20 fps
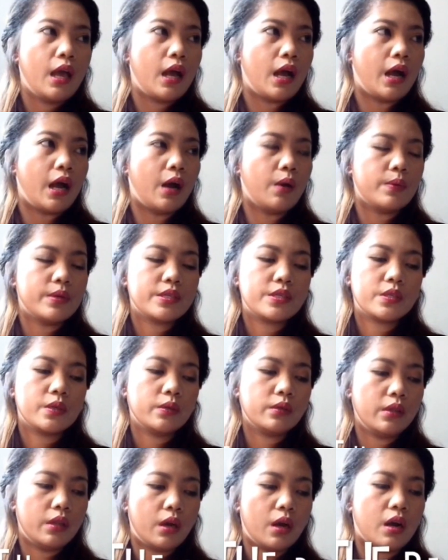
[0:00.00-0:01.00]
I was
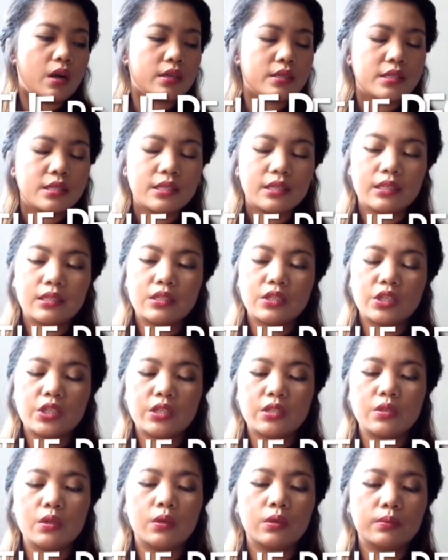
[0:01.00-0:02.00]
so lost and she
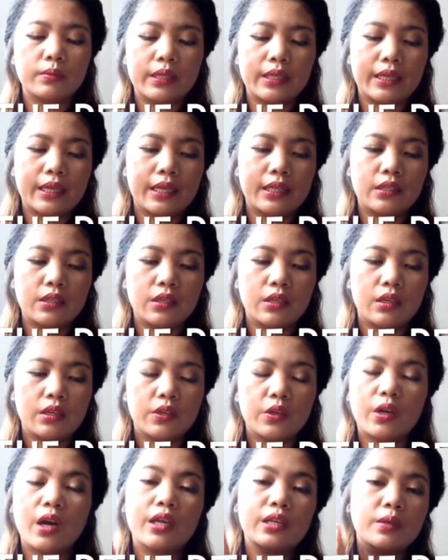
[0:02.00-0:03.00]
told me that
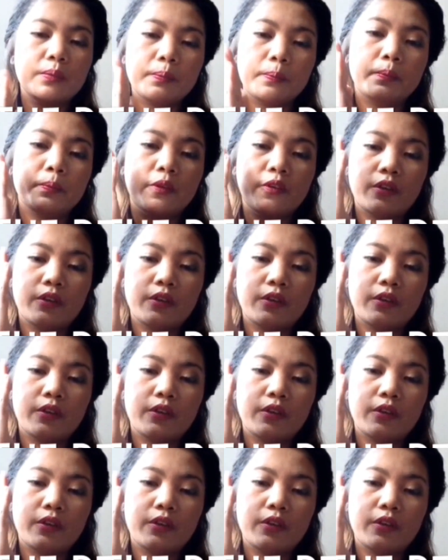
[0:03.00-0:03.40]
you gotta